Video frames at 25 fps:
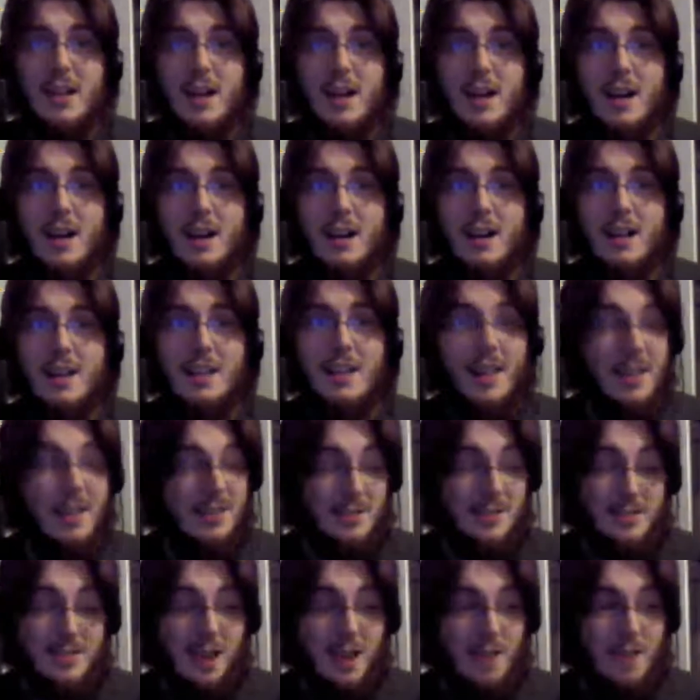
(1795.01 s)

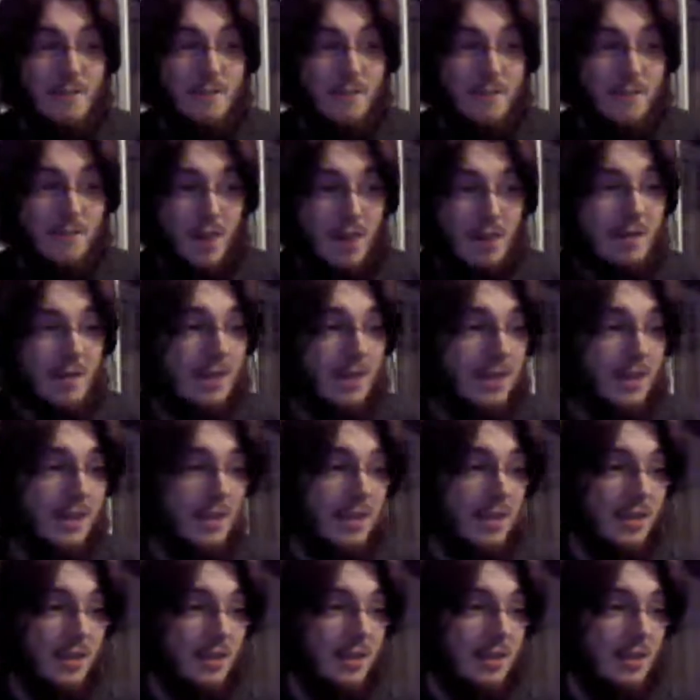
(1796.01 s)
It's a
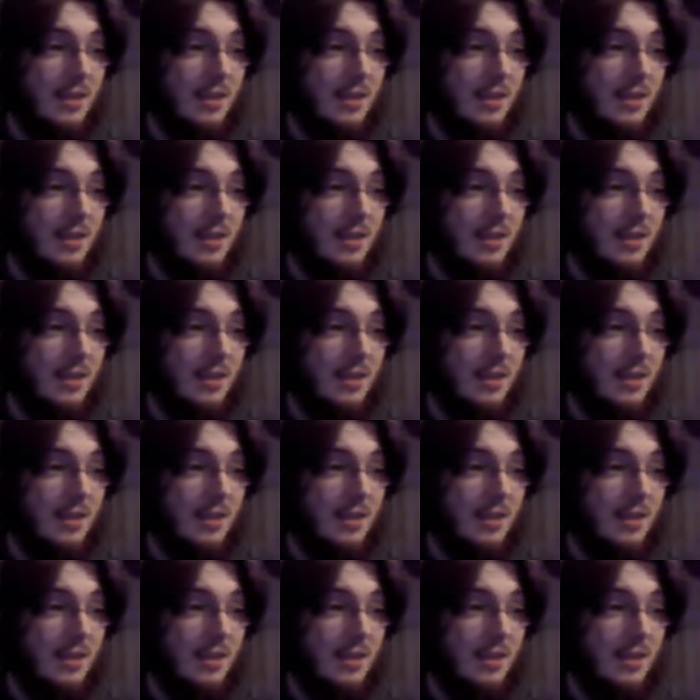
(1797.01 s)
very